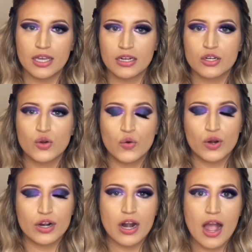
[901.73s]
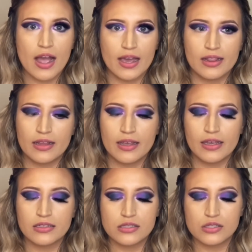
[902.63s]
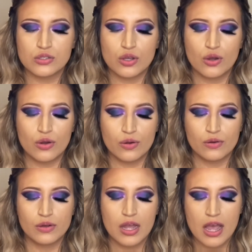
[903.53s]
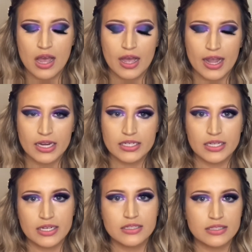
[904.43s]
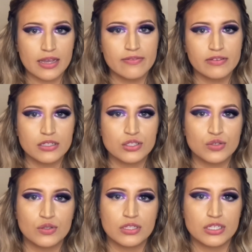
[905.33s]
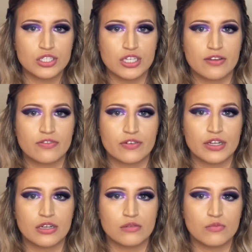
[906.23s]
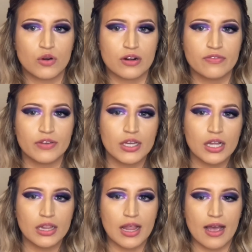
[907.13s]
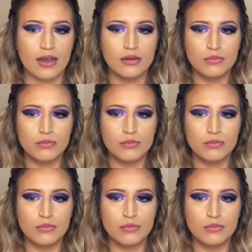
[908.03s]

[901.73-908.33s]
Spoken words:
inner corner highlight, so I did dive into the Jeffree and Morphe collab.